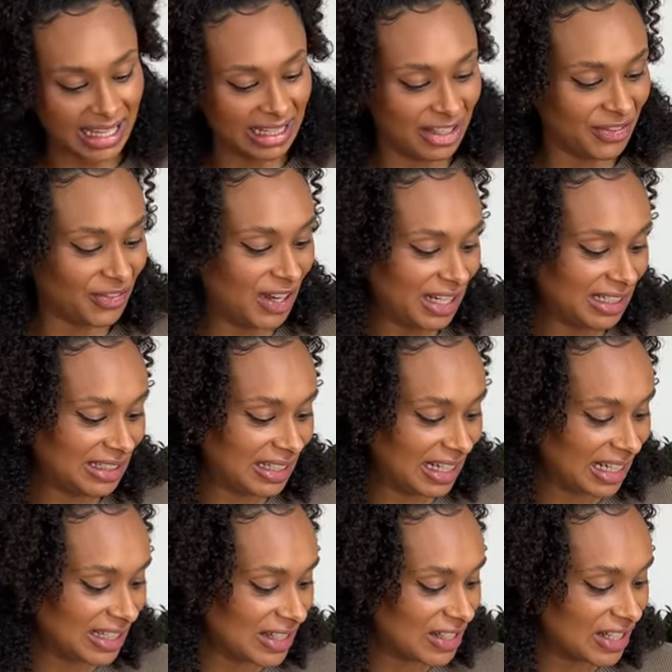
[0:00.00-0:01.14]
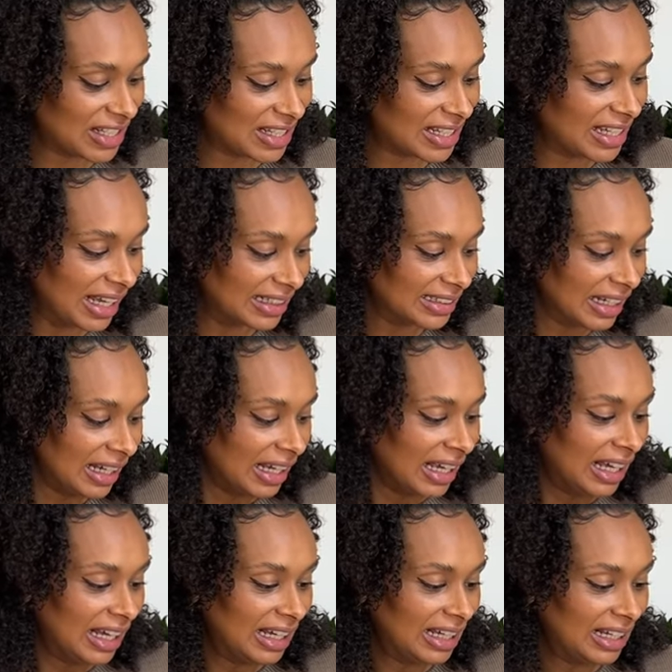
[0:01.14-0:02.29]
The funny thing is just that
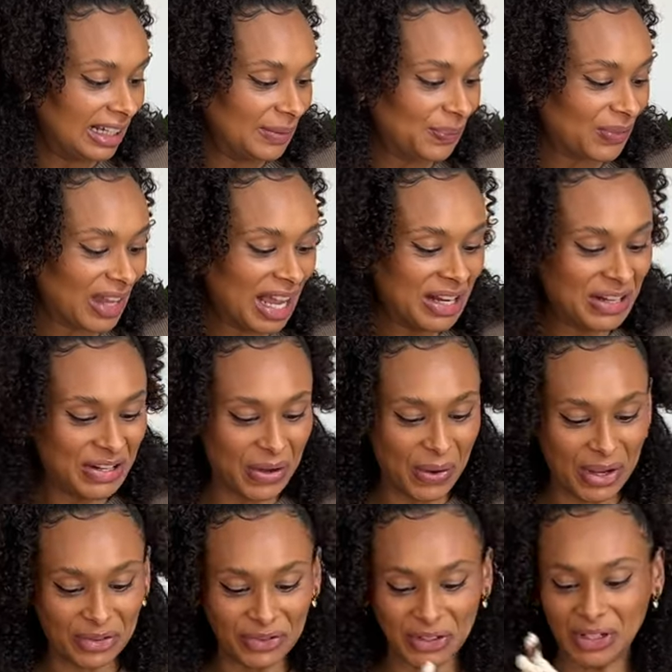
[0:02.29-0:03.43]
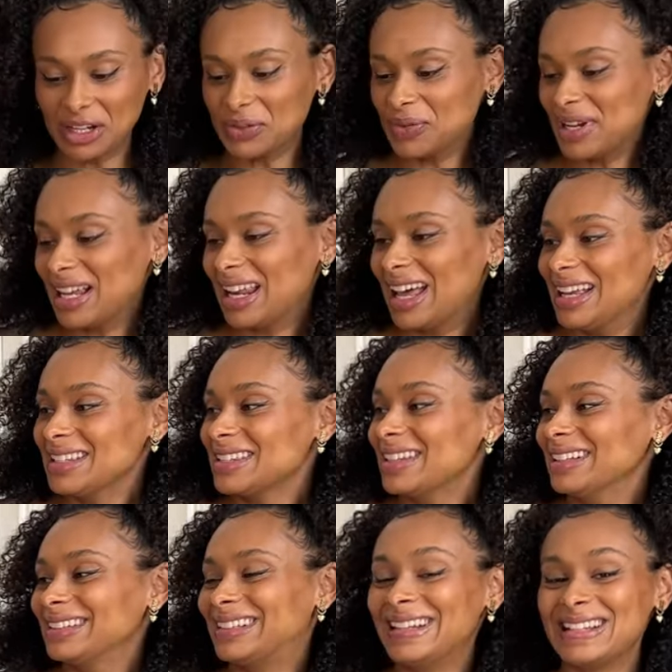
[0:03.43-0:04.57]
I don't know if you can realize
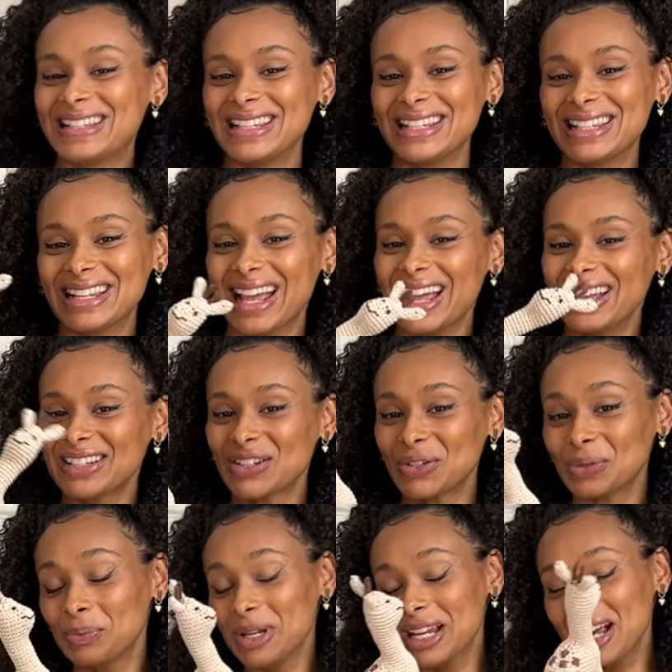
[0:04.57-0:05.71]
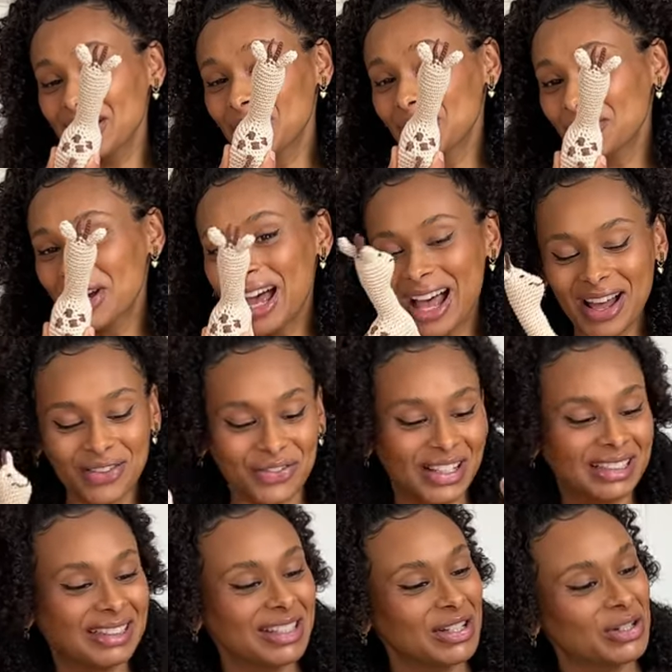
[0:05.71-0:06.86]
that this is should be a giraffe
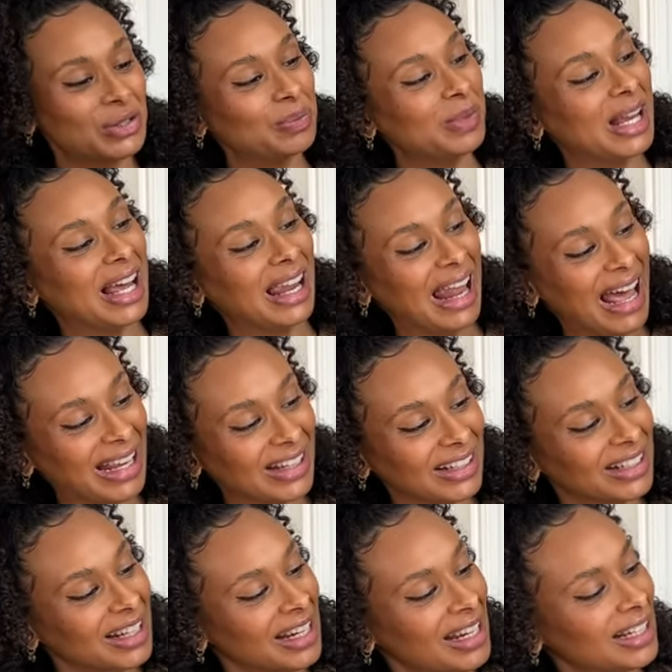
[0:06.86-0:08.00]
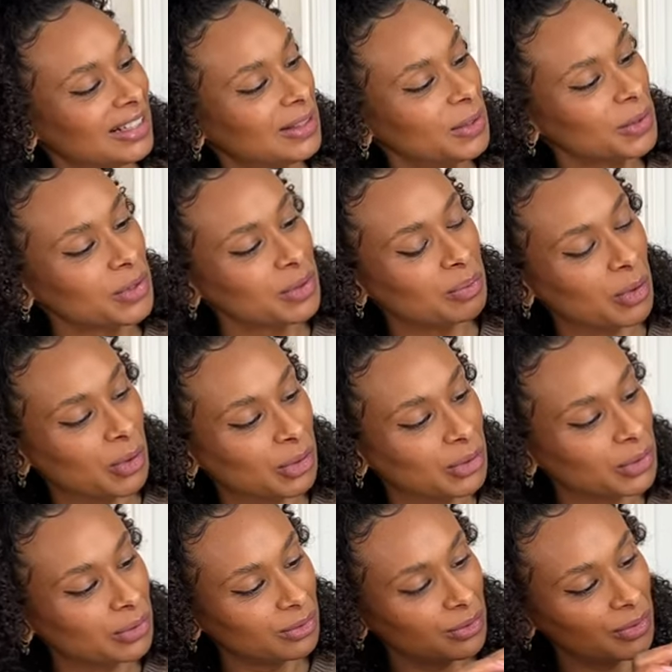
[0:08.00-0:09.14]
and this should be a lion. It looks more
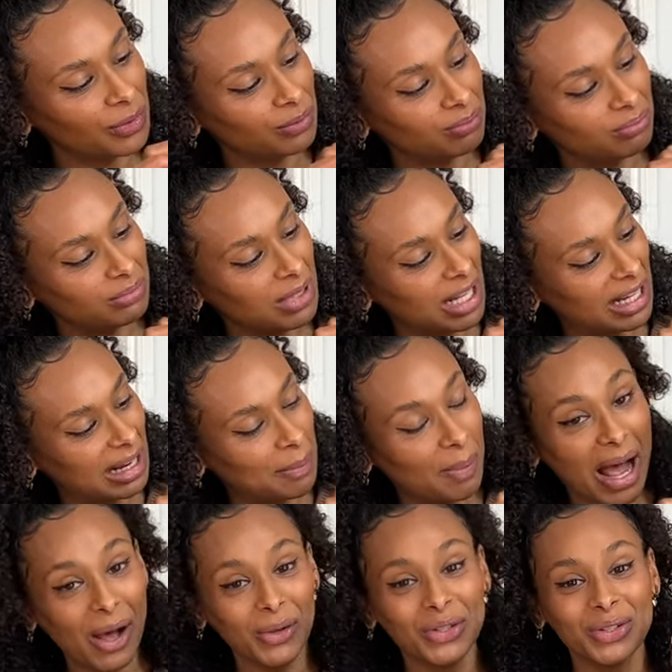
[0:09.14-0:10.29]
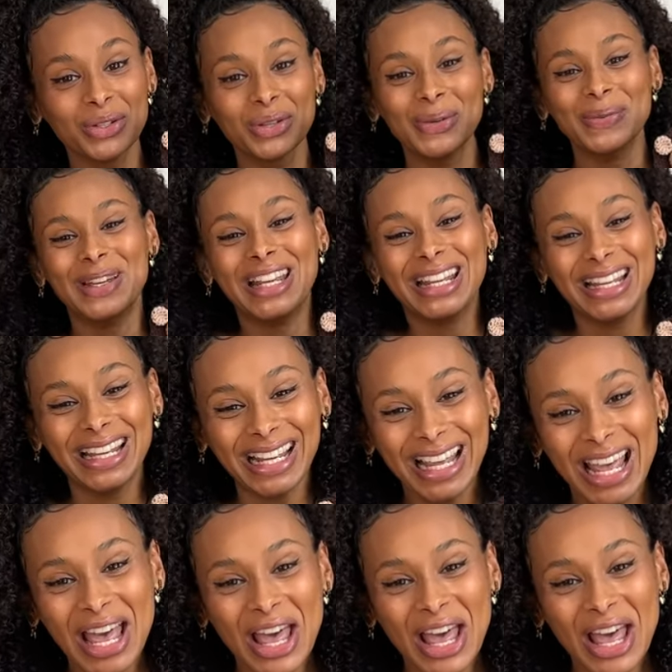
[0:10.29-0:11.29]
like a mouse to me.